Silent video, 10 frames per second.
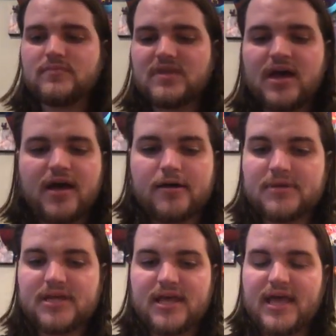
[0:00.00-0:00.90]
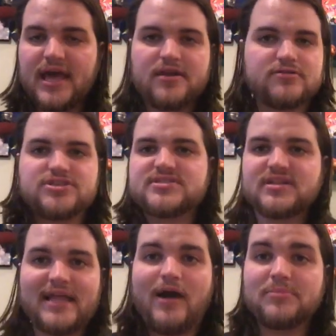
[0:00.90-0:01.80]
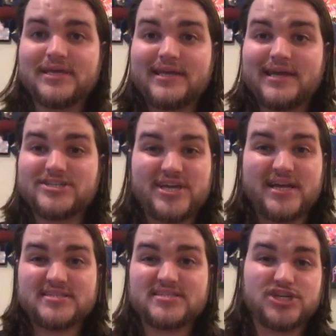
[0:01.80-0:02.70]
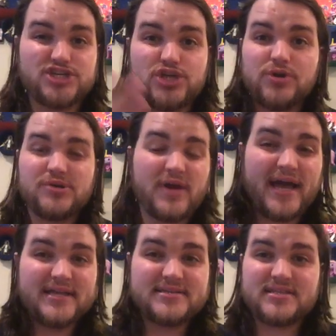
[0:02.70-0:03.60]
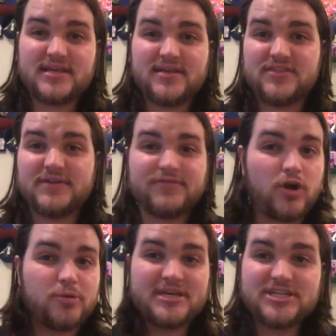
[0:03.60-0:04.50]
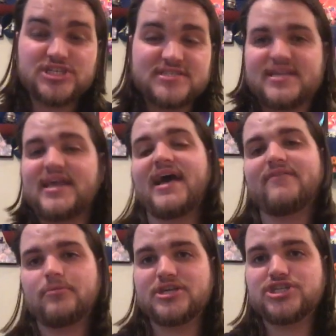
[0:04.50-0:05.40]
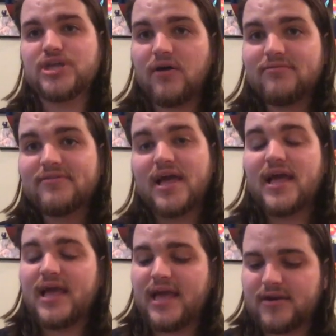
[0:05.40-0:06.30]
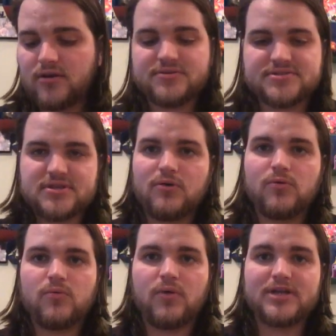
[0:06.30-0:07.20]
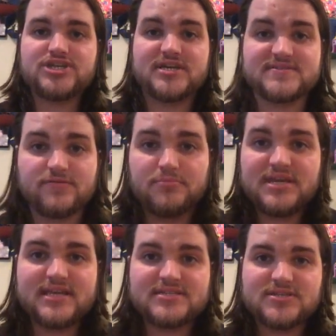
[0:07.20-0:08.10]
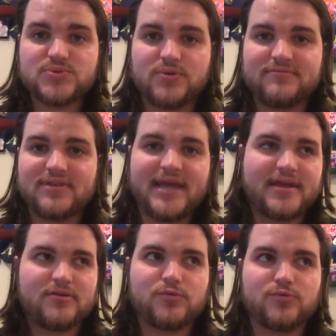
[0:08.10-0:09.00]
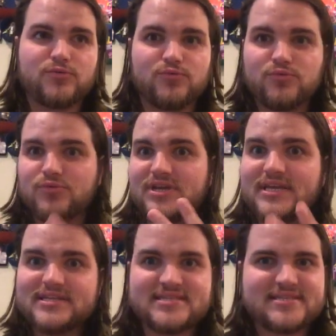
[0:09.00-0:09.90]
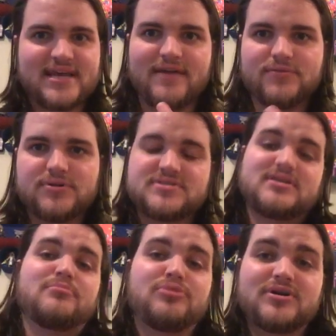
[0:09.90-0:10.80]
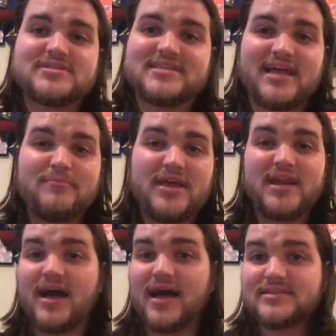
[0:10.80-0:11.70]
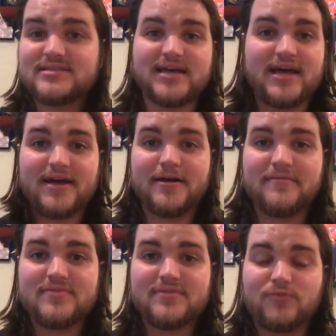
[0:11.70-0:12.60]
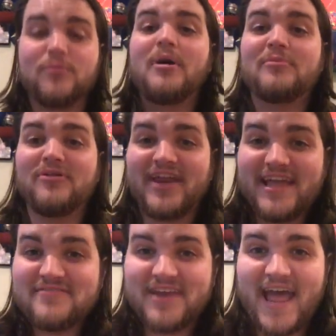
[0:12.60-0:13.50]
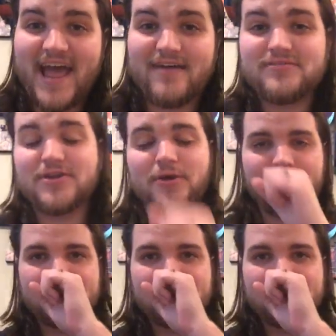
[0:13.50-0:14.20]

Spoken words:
And it'll just allow me a chance to show you guys the different RPGs that I have on my shelf, and also a chance for me to sort of like rediscover some books that I may not remember that I even have, you know?